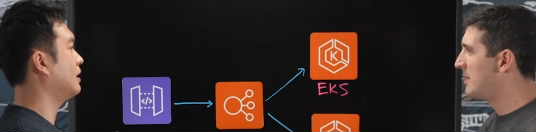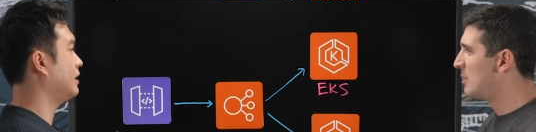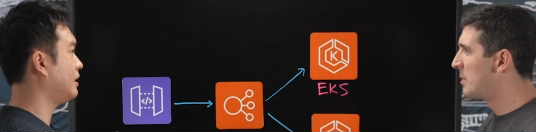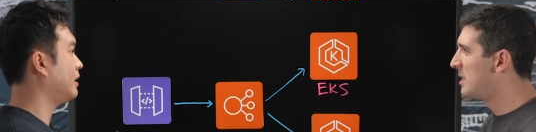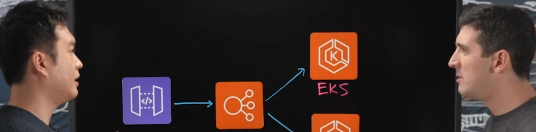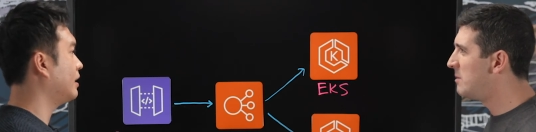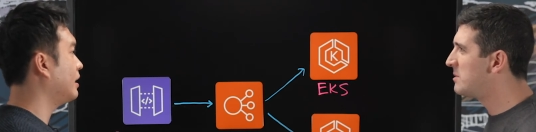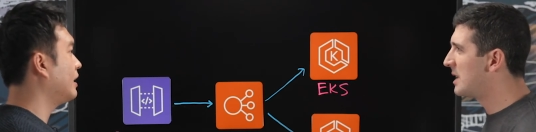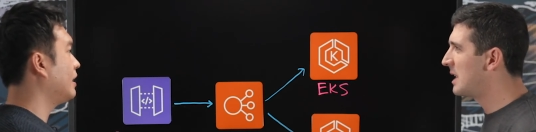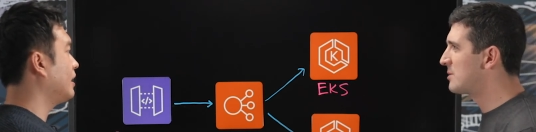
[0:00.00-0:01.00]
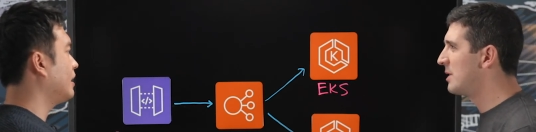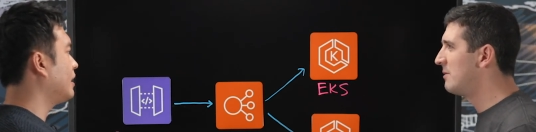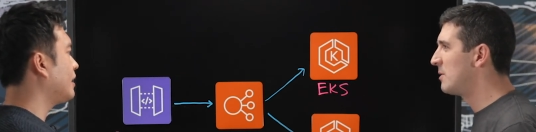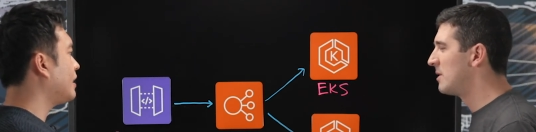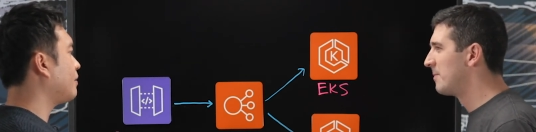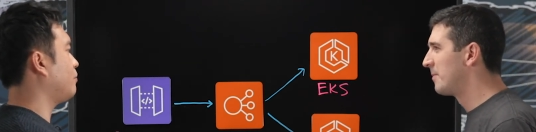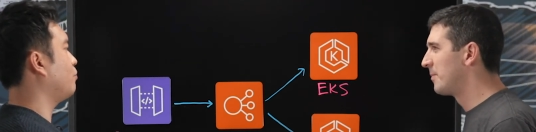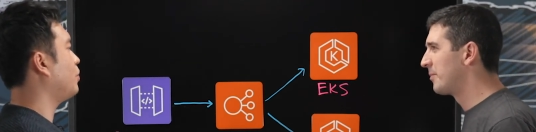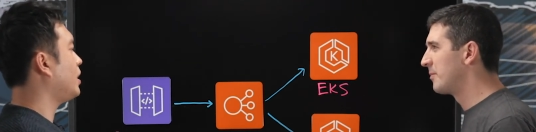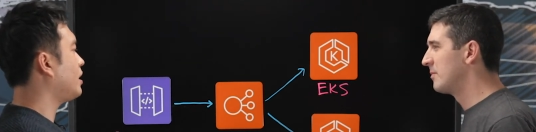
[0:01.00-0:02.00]
Speaker 1: up here. What are you using X-Ray for?
Speaker 2: Yeah,
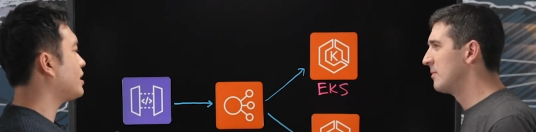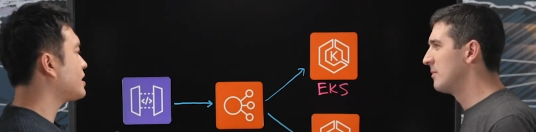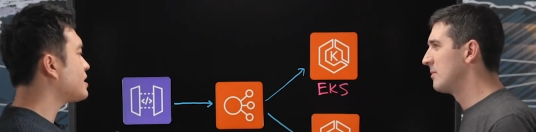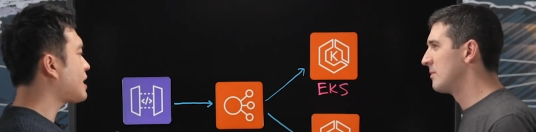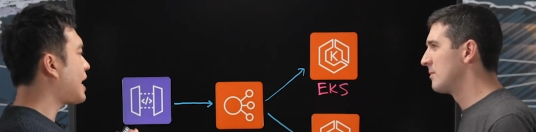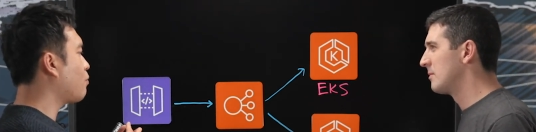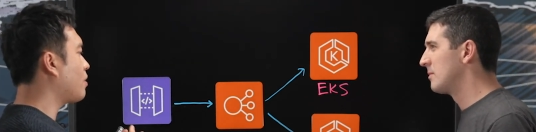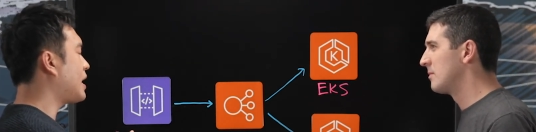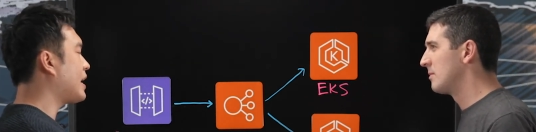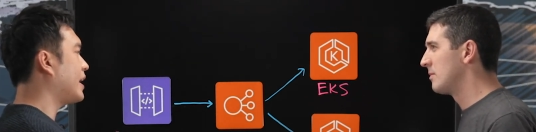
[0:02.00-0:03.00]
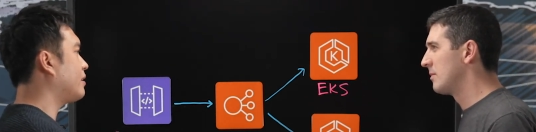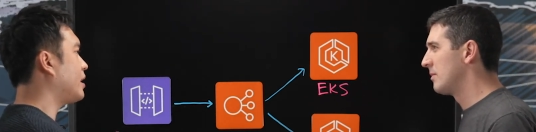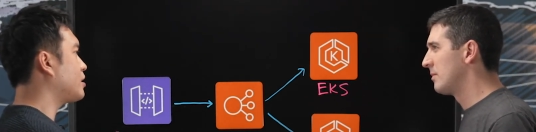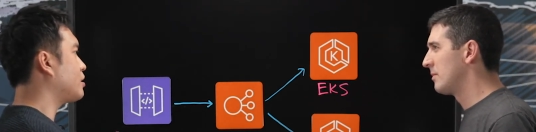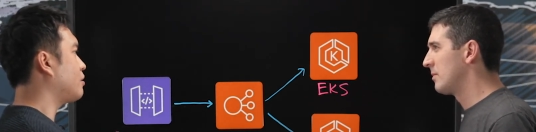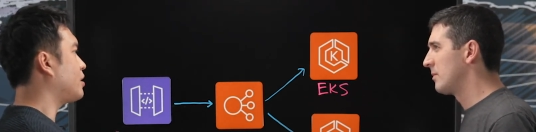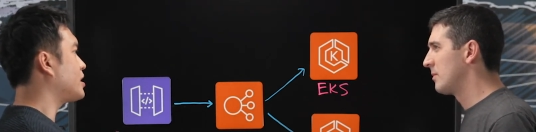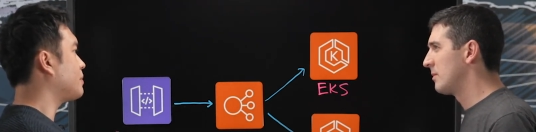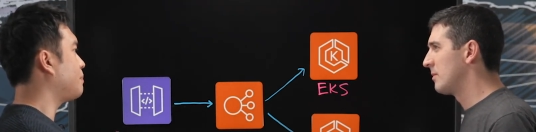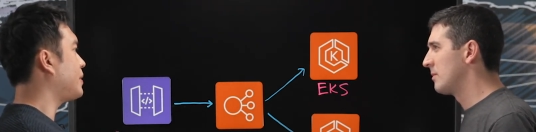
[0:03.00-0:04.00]
since our architecture
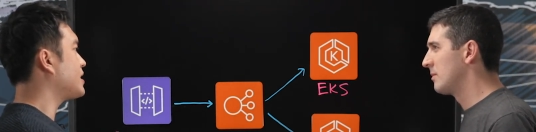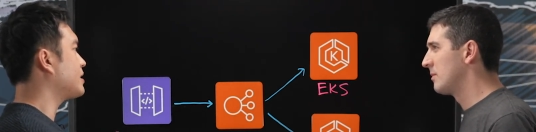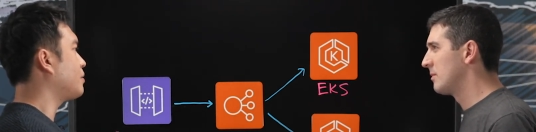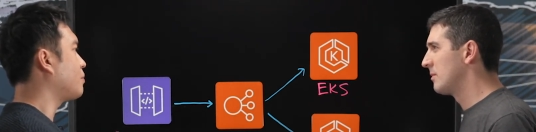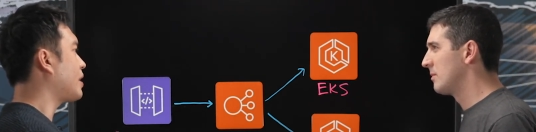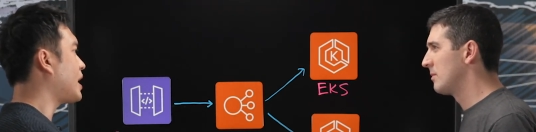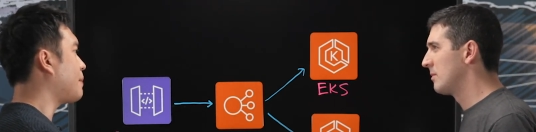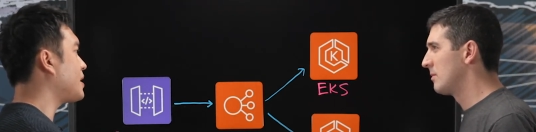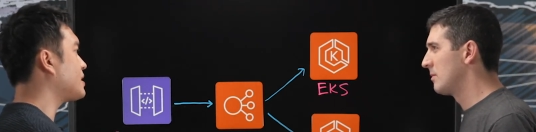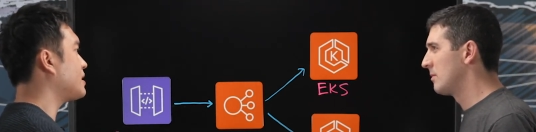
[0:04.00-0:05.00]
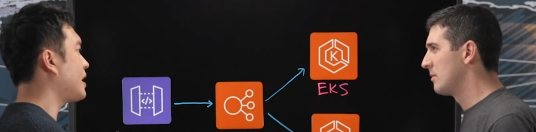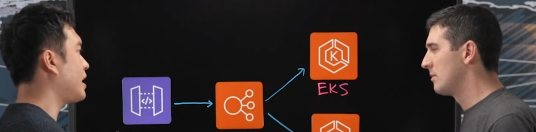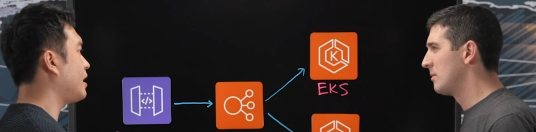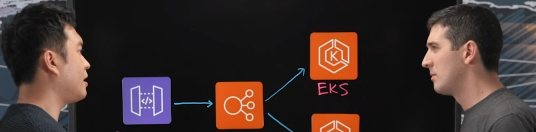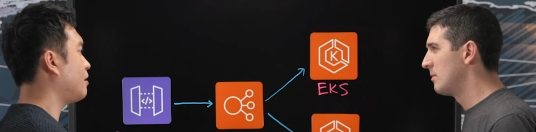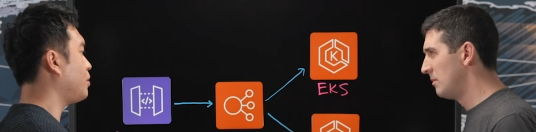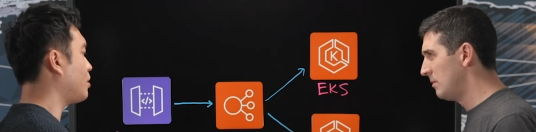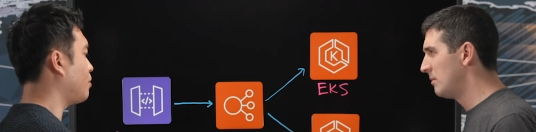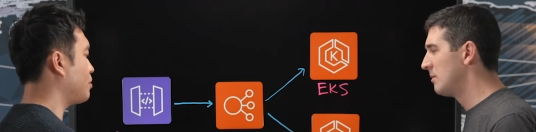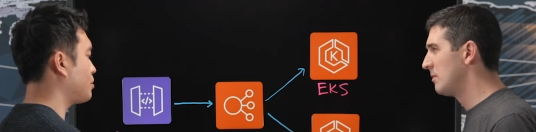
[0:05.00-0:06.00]
is based on MSA, we
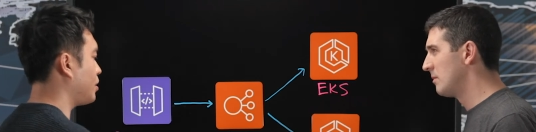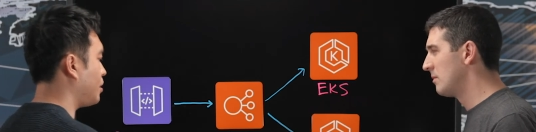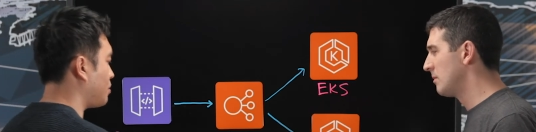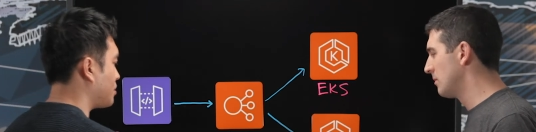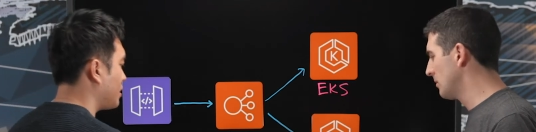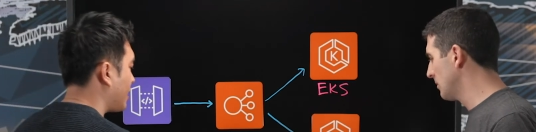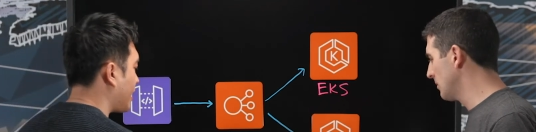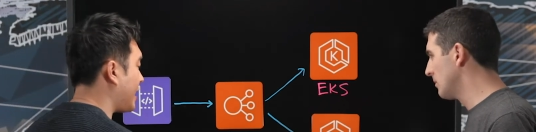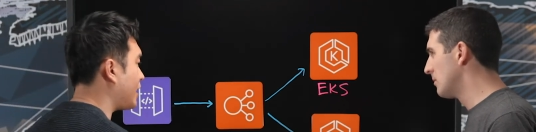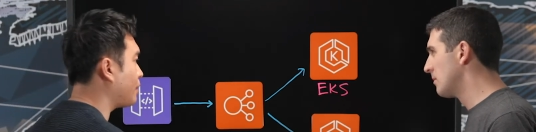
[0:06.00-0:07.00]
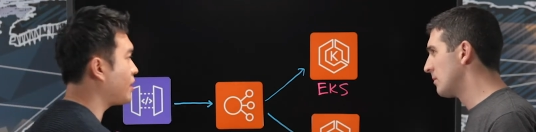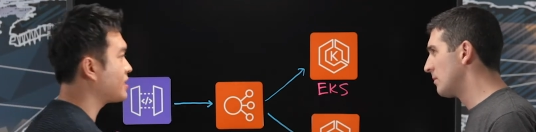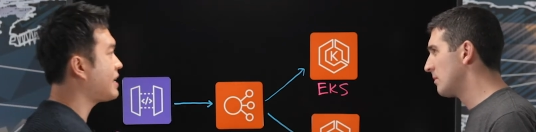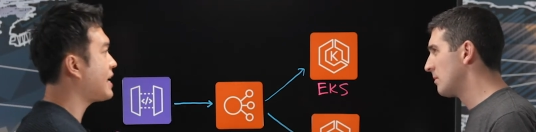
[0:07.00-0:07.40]
also use AWS